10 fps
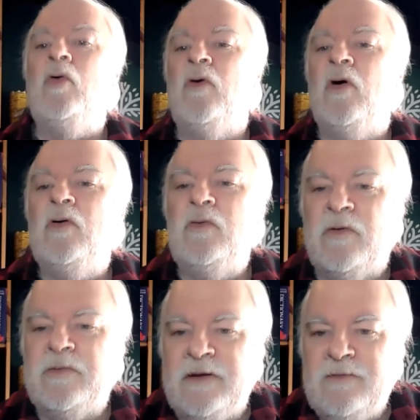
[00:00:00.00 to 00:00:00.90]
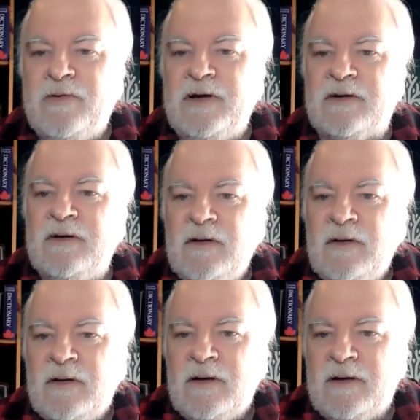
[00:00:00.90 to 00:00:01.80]
Okay, Rick.
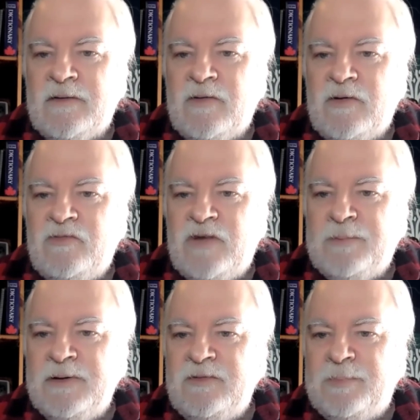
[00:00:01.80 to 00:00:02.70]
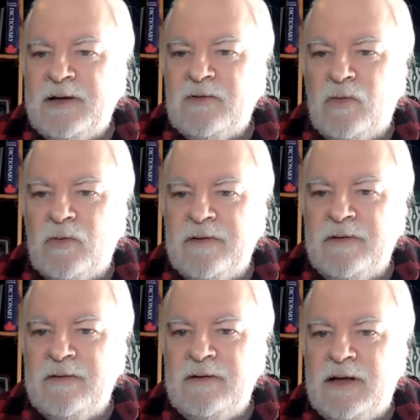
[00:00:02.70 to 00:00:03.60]
Japanese bank
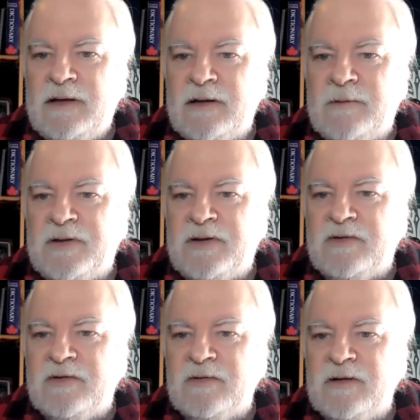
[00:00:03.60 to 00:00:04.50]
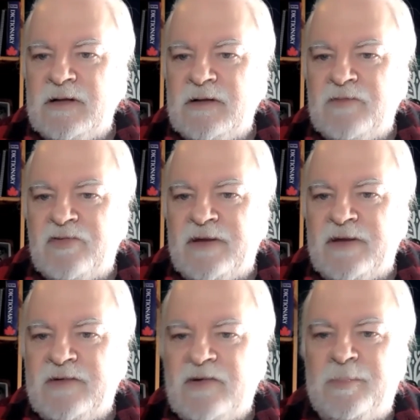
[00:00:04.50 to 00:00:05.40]
holding the yen at a particular
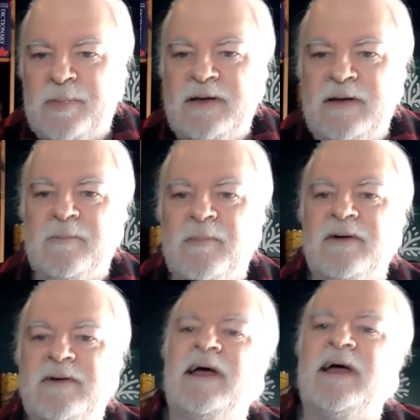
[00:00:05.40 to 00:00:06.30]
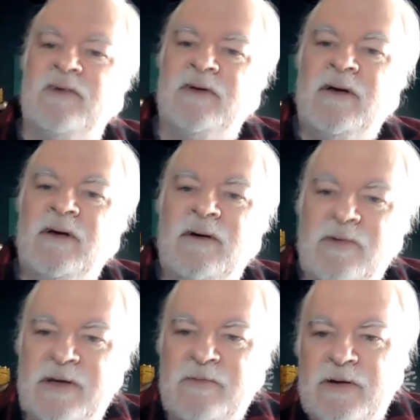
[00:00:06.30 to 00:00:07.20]
levels and anticipating their market action.
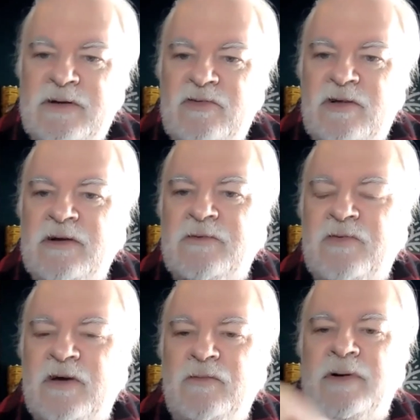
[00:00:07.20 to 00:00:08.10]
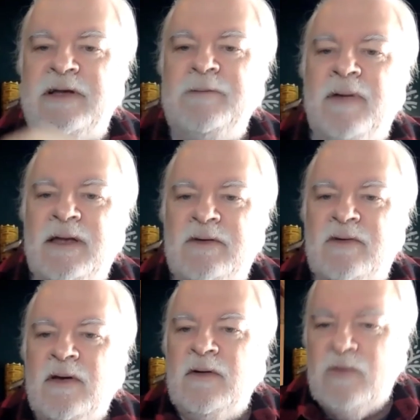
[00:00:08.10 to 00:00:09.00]
Okay, Rick has clarified what he
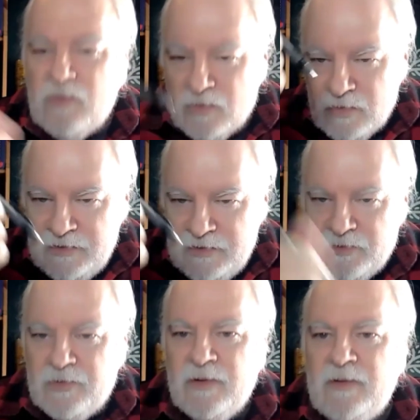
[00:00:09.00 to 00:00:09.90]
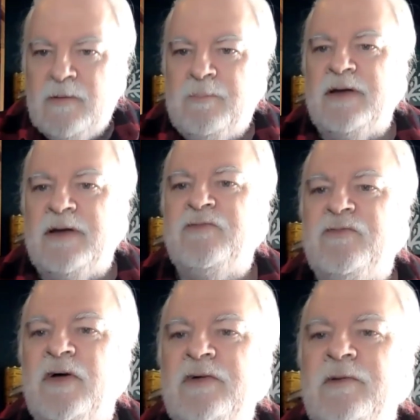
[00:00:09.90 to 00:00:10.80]
meant earlier
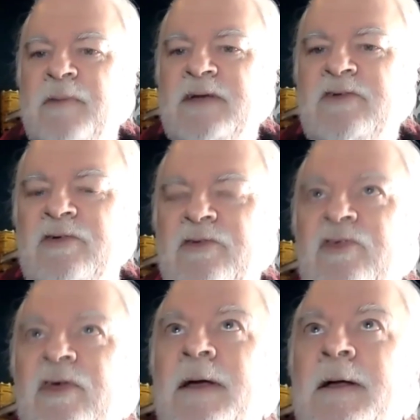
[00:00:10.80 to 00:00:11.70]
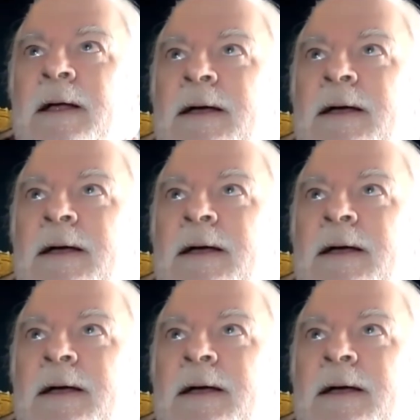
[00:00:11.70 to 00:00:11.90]
by fundamentals.